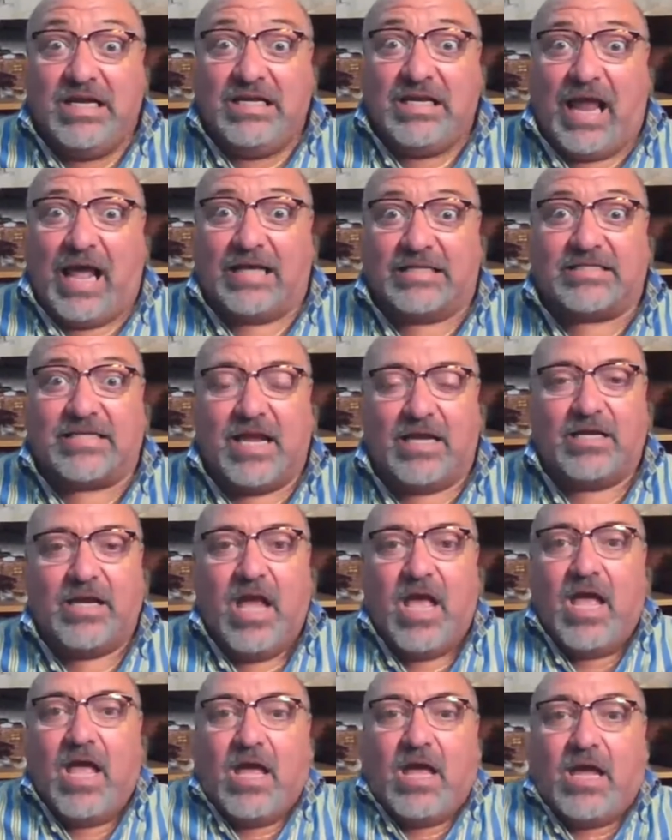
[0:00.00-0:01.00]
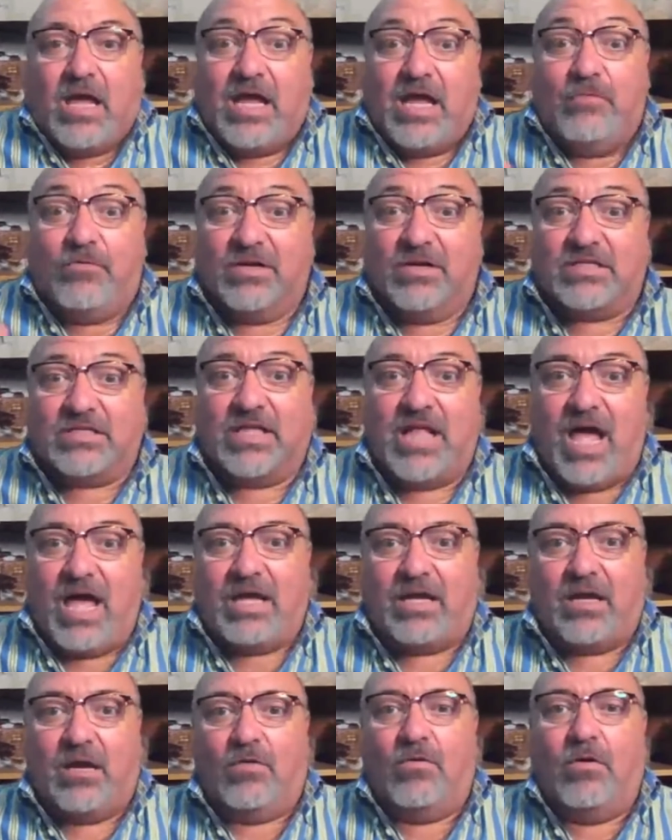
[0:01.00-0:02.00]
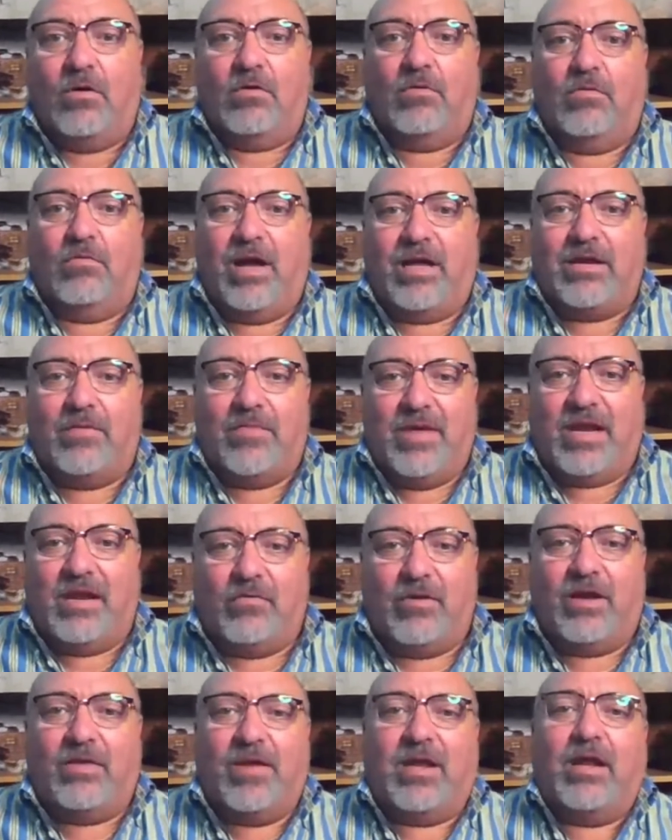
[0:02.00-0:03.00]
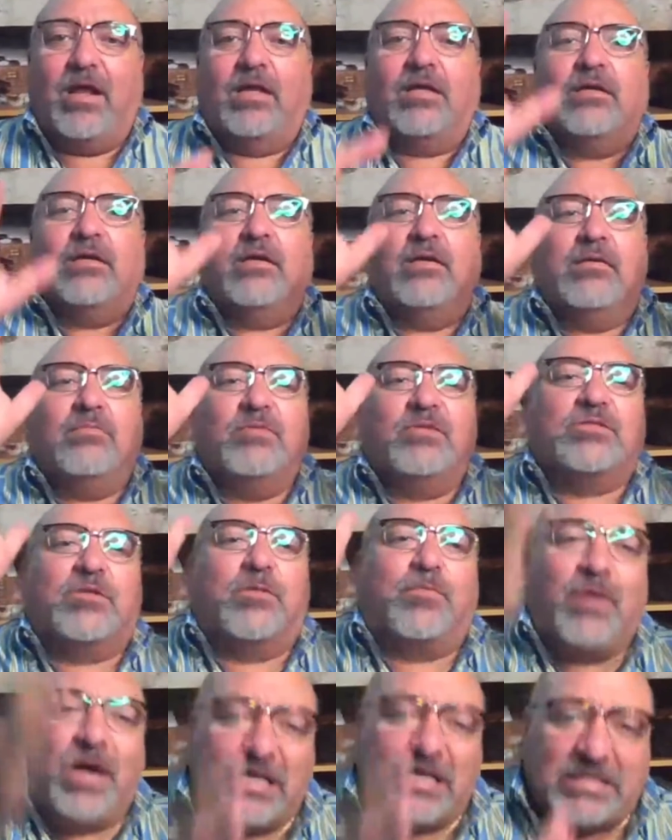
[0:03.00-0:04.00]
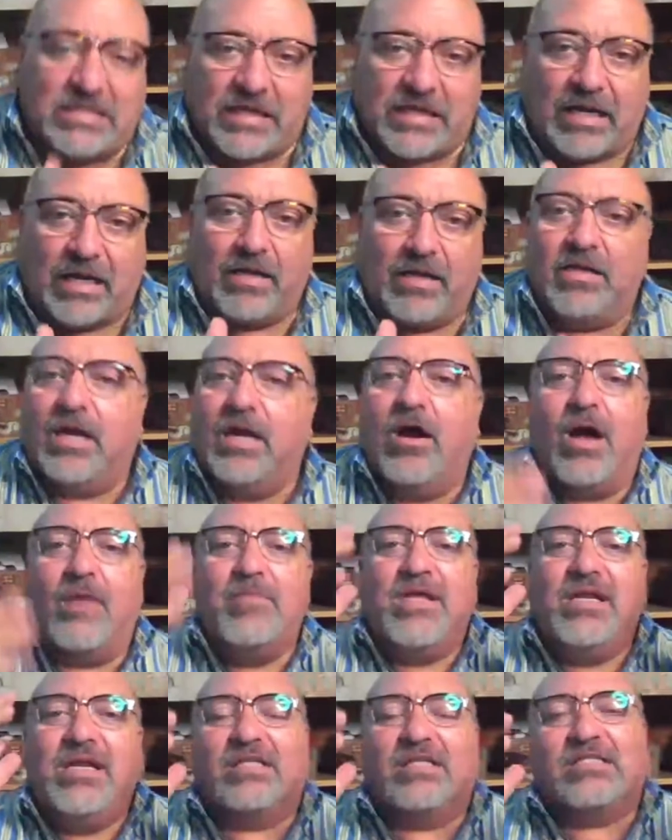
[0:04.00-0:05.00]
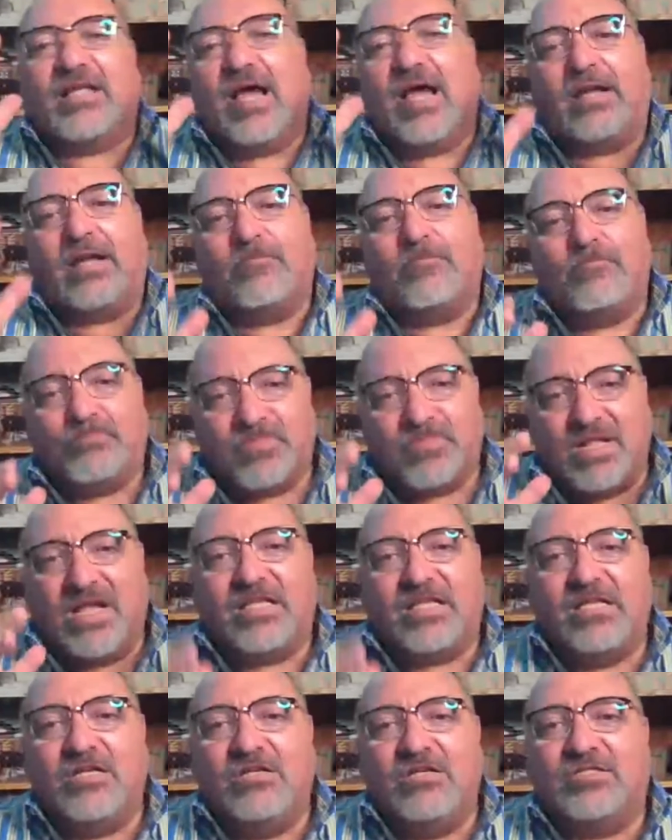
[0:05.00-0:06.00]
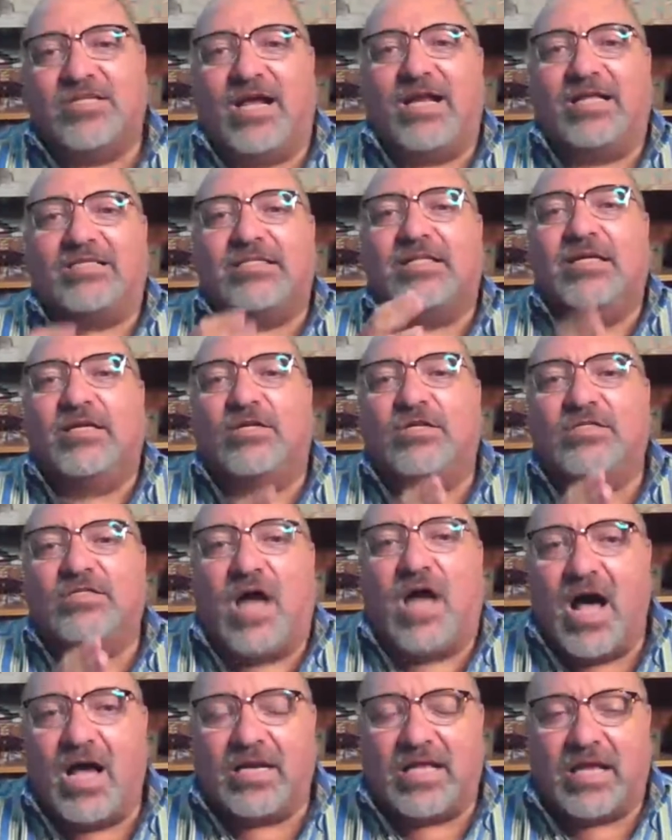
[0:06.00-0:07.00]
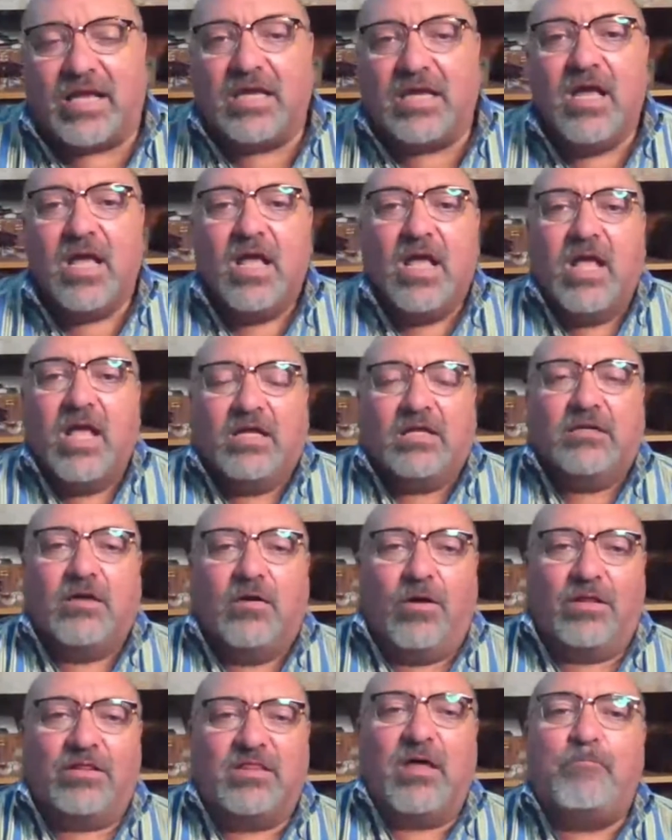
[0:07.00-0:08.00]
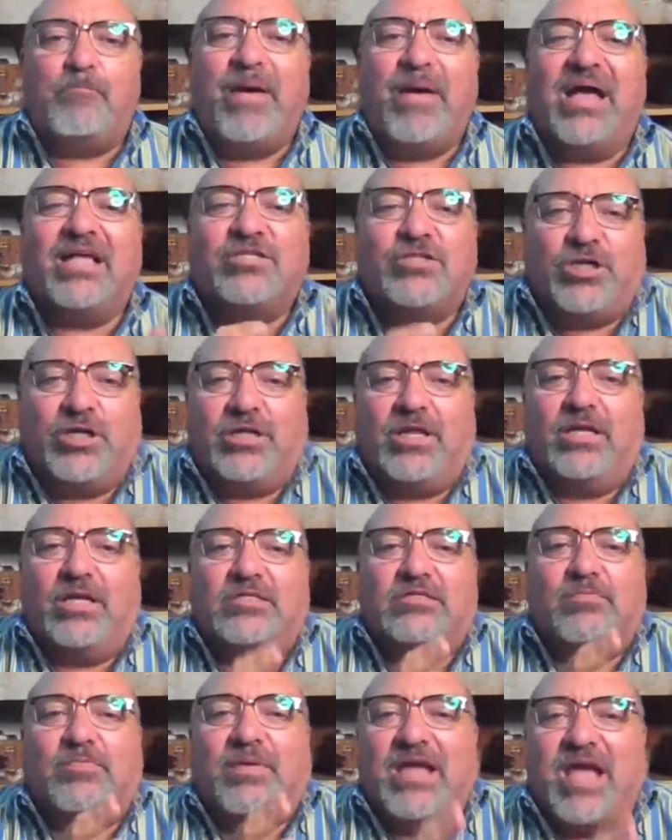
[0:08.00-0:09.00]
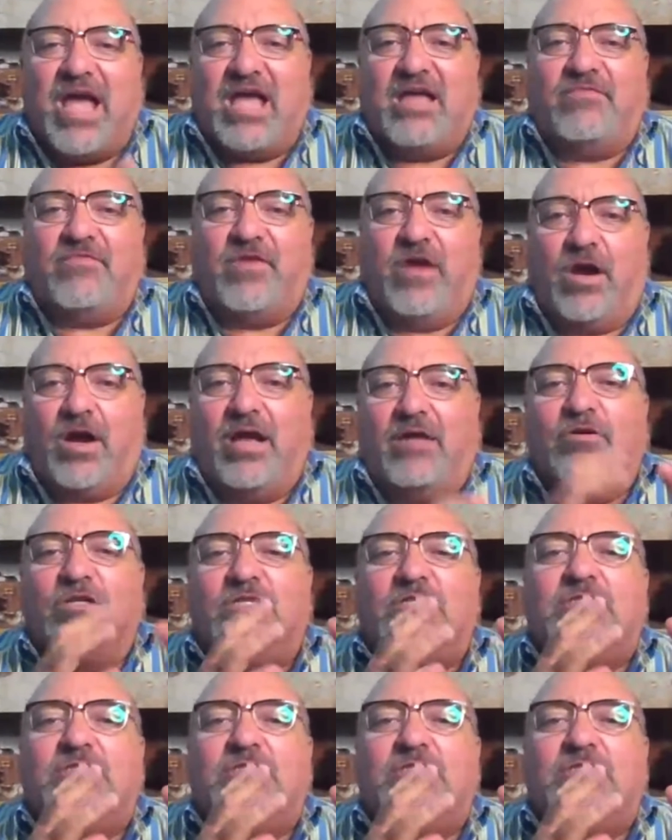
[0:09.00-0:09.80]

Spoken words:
did last night. He was like, wait a minute, Mr. President. It's like you said, it's little Donnie, the petulant behavior. It